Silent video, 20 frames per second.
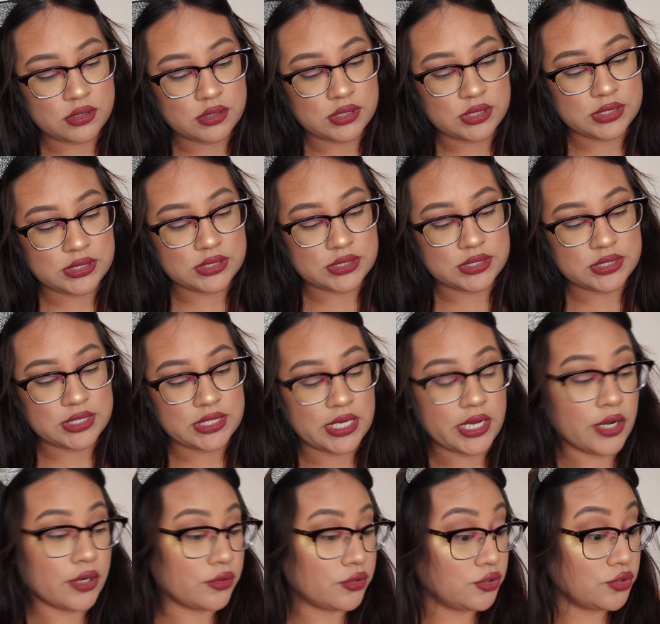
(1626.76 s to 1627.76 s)
let's see
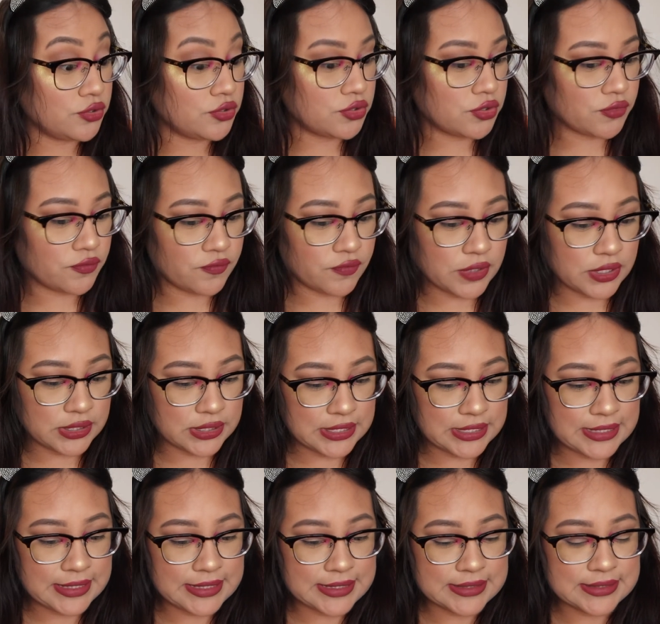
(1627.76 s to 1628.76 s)
how
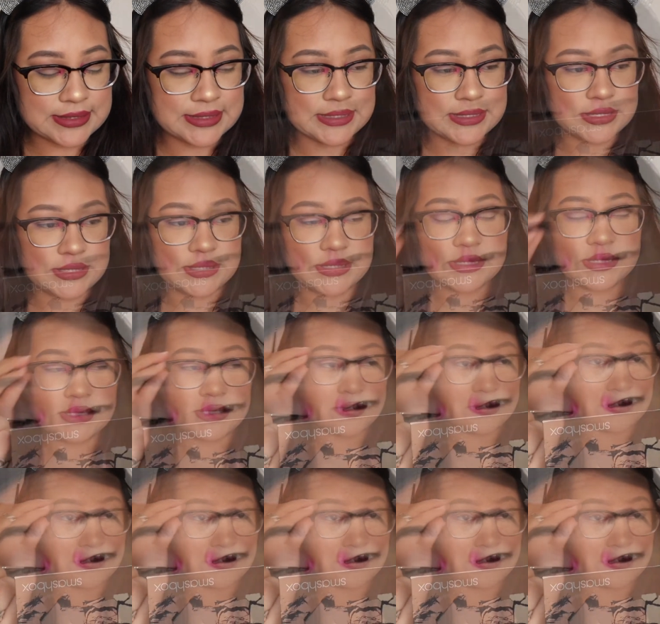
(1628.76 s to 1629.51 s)
user-friendly this is.